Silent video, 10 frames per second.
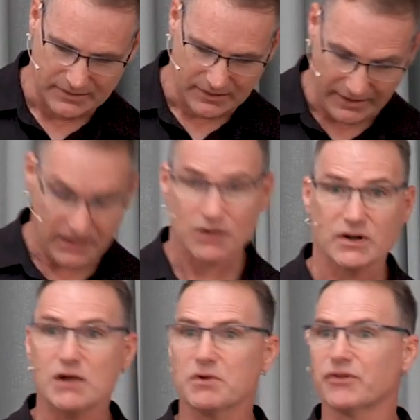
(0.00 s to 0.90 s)
I
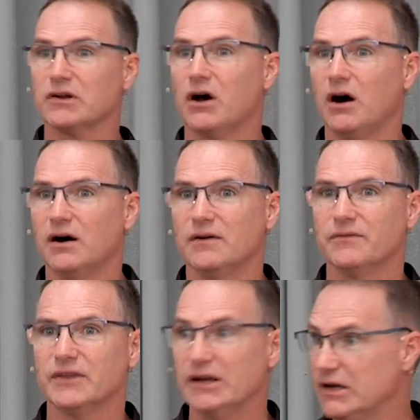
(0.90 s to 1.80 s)
agree with the law
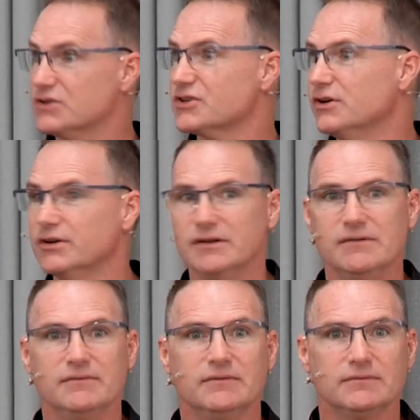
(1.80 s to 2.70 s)
that it is good.
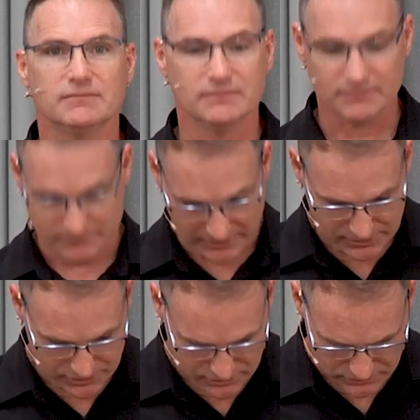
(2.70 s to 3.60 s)
I
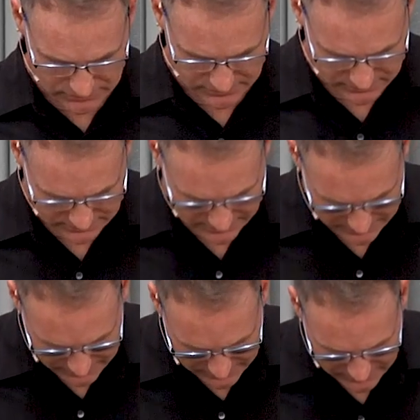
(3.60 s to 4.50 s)
do.
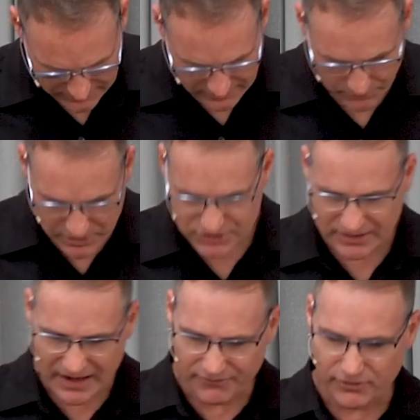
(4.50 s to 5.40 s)
And we should
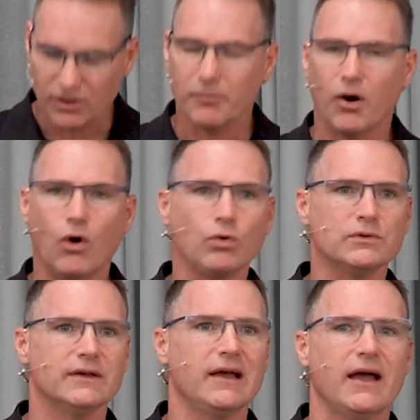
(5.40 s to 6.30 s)
ever uphold
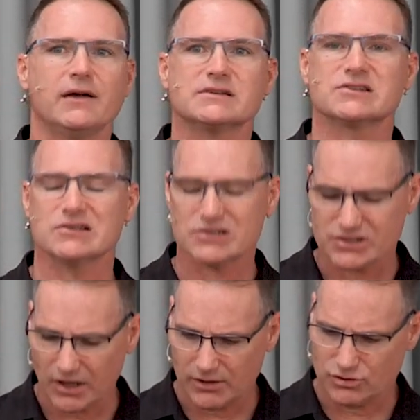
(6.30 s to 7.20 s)
it as
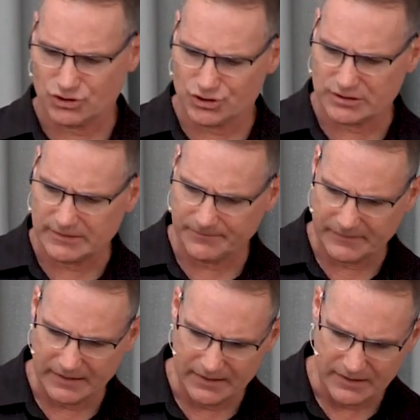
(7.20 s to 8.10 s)
such.
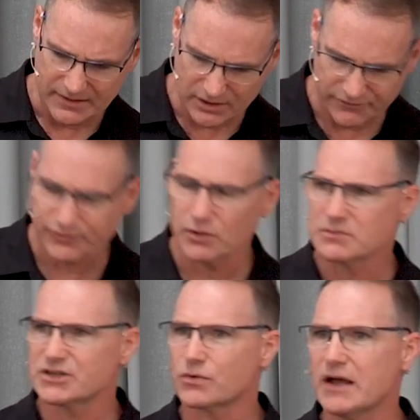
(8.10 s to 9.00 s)
It
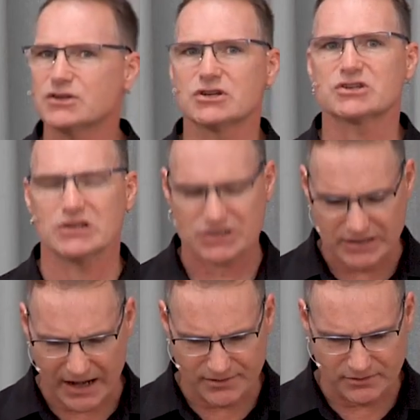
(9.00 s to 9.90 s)
affirms the righteous
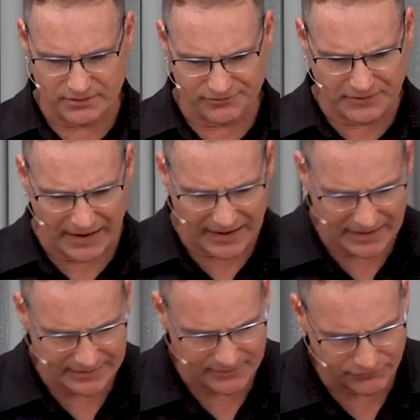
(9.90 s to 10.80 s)
standard of
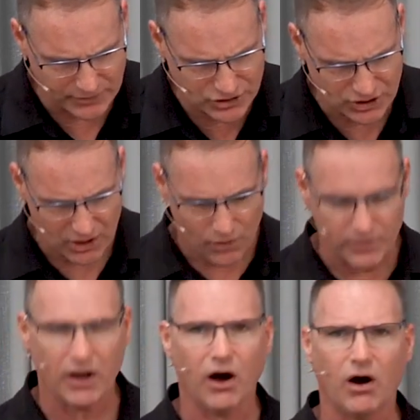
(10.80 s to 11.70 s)
God, of which
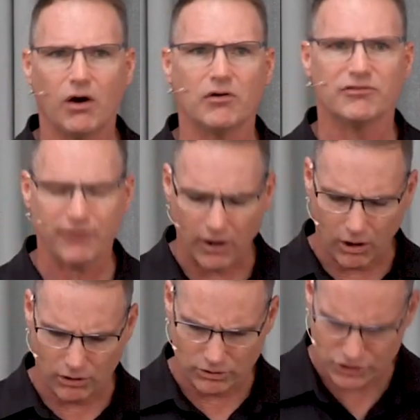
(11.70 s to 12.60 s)
we all
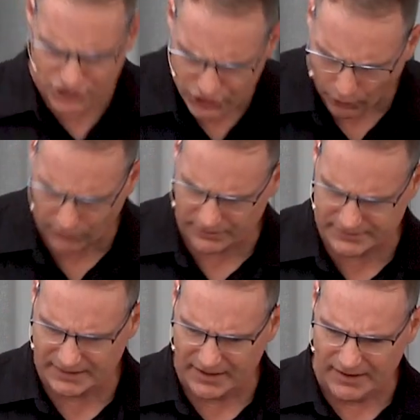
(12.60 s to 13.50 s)
fall
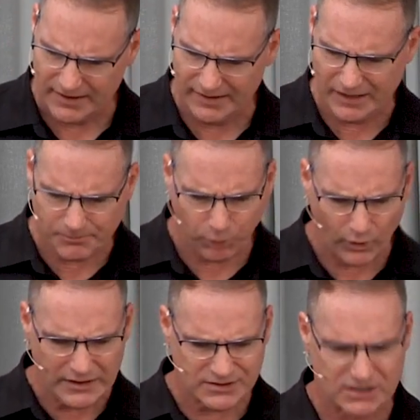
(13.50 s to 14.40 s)
short. And it
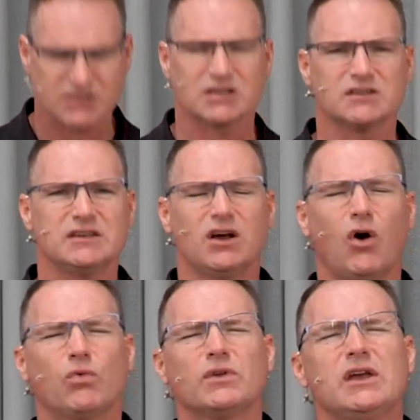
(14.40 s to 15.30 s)
points us to the
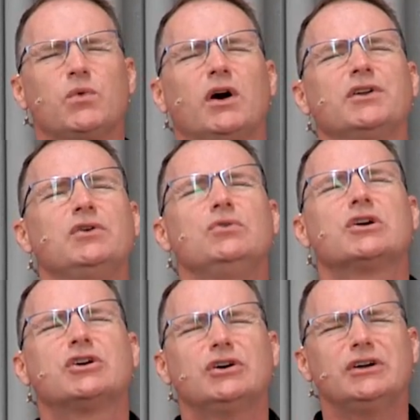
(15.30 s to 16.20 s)
only one who
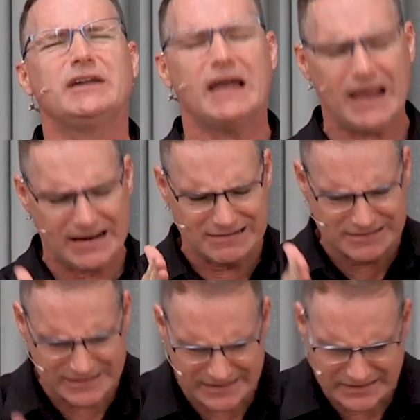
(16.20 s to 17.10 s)
could and
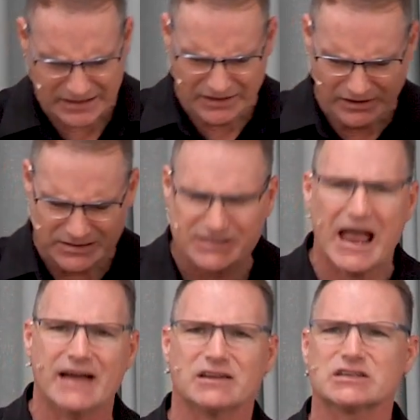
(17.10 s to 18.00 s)
did
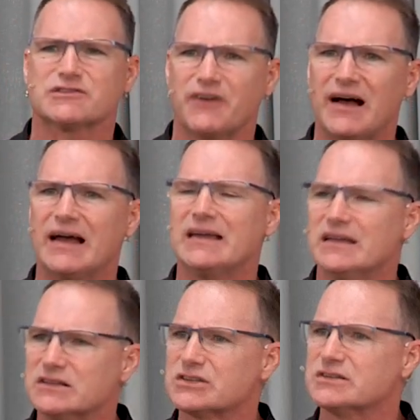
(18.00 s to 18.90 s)
satisfy
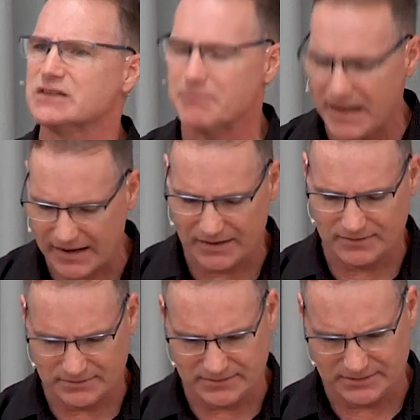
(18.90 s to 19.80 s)
its
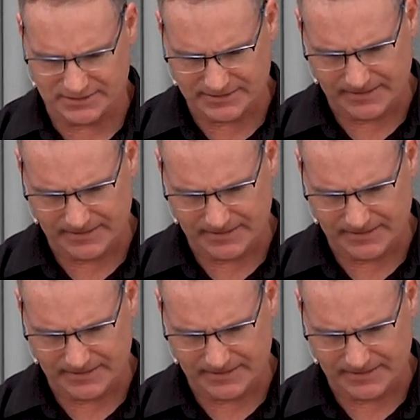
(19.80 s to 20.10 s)
demands.